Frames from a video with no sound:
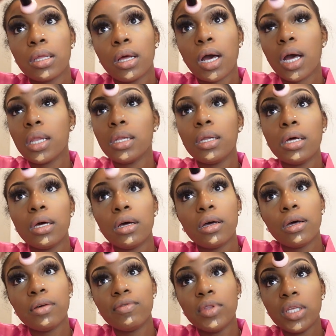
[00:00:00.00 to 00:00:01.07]
I
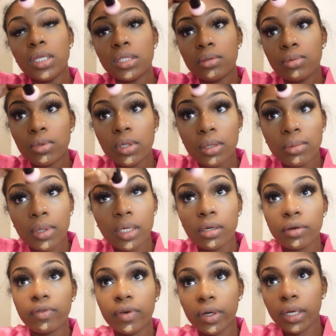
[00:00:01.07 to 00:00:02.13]
love this Beauty
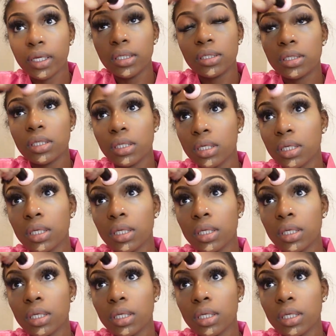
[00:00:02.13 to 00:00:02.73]
Blender for this.